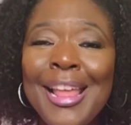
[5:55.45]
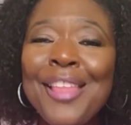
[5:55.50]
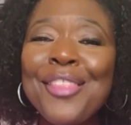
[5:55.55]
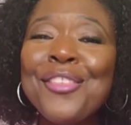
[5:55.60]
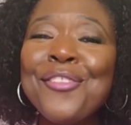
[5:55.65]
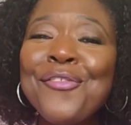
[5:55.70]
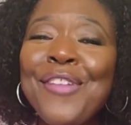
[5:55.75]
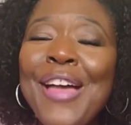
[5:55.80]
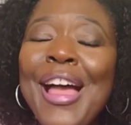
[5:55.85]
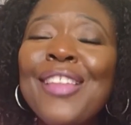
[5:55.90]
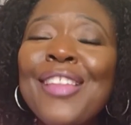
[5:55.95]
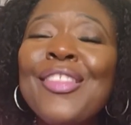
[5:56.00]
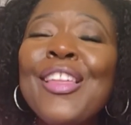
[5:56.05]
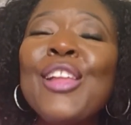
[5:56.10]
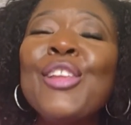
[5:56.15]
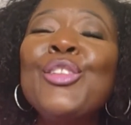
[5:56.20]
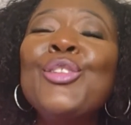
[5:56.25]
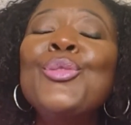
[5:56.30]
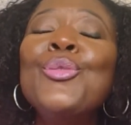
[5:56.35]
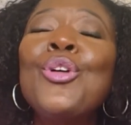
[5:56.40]
The fact
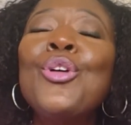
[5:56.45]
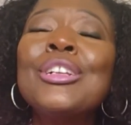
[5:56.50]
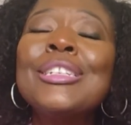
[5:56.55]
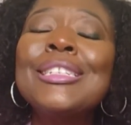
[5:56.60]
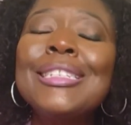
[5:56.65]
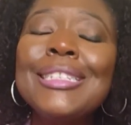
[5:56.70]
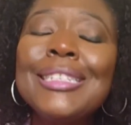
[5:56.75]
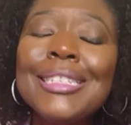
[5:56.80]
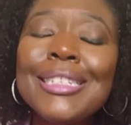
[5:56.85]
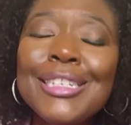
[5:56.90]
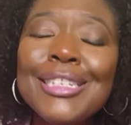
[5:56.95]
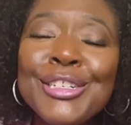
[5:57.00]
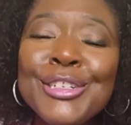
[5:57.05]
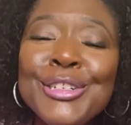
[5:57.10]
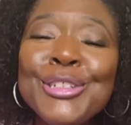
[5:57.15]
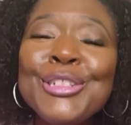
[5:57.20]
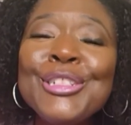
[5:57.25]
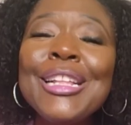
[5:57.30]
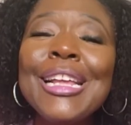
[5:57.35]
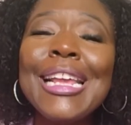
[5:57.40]
that you are
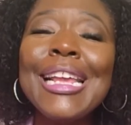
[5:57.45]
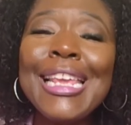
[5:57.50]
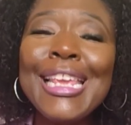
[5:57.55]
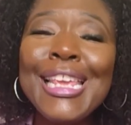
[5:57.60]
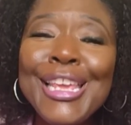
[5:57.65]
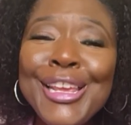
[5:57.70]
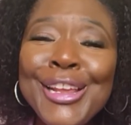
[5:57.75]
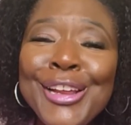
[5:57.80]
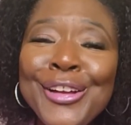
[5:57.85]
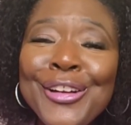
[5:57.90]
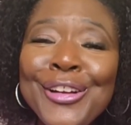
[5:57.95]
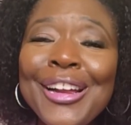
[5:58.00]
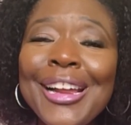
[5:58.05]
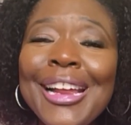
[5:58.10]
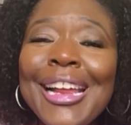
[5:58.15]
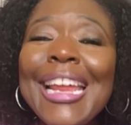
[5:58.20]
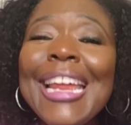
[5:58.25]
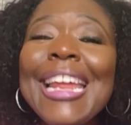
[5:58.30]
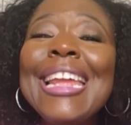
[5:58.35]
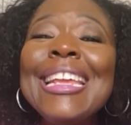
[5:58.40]
still here
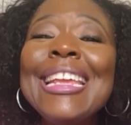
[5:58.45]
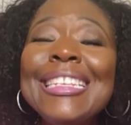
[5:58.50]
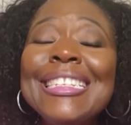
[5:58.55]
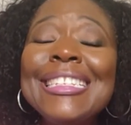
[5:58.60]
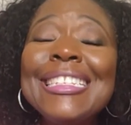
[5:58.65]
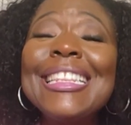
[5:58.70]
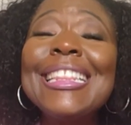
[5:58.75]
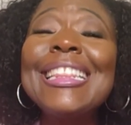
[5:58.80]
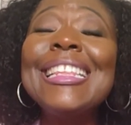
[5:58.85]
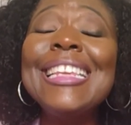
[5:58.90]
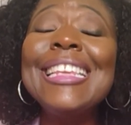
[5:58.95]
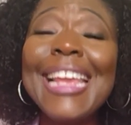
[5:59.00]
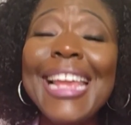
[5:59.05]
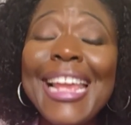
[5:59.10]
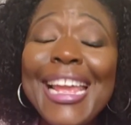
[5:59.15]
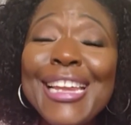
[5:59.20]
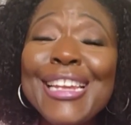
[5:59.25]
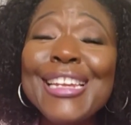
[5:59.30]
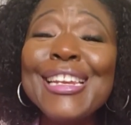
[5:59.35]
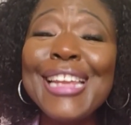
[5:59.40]
is the
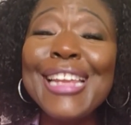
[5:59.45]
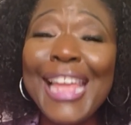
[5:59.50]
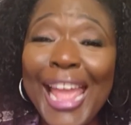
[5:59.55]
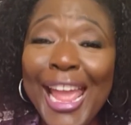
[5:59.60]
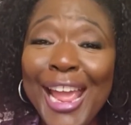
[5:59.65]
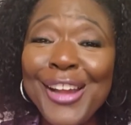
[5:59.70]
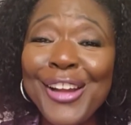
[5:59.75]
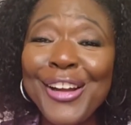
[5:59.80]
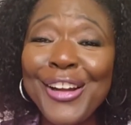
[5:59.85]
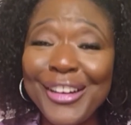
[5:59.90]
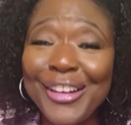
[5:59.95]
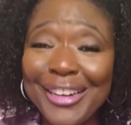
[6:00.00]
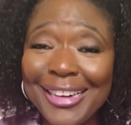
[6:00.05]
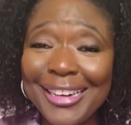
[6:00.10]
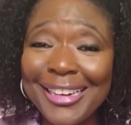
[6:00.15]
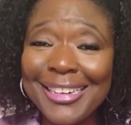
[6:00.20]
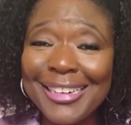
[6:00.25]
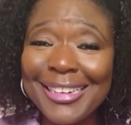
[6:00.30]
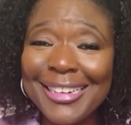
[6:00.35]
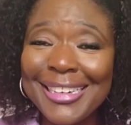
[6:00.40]
indicator.
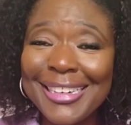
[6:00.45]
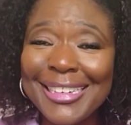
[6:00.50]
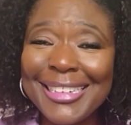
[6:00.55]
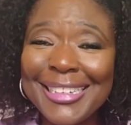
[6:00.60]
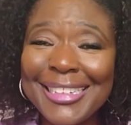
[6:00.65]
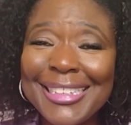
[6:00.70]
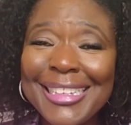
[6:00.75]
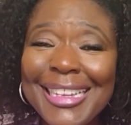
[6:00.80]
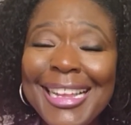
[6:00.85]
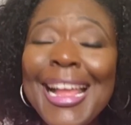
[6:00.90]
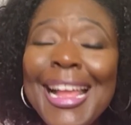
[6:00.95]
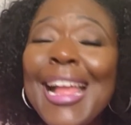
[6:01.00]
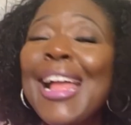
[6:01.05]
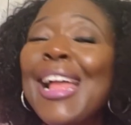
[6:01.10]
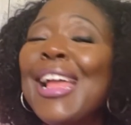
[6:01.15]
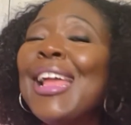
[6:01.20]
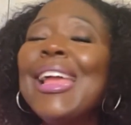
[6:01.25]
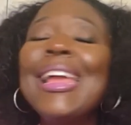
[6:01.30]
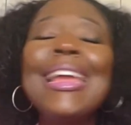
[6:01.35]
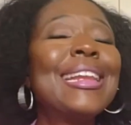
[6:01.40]

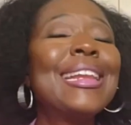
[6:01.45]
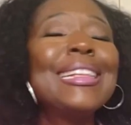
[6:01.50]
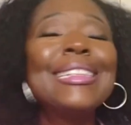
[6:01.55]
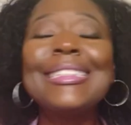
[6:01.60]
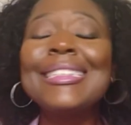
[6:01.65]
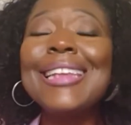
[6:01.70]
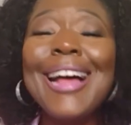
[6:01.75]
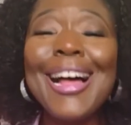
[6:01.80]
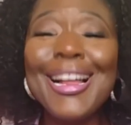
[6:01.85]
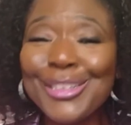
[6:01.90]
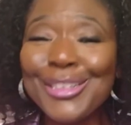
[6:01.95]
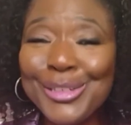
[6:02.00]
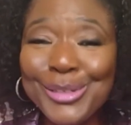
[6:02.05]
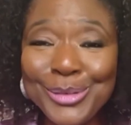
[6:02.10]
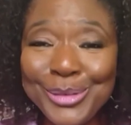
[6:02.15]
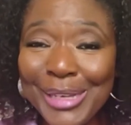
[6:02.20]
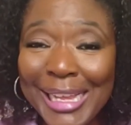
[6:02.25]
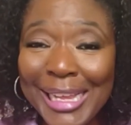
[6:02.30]
It is not too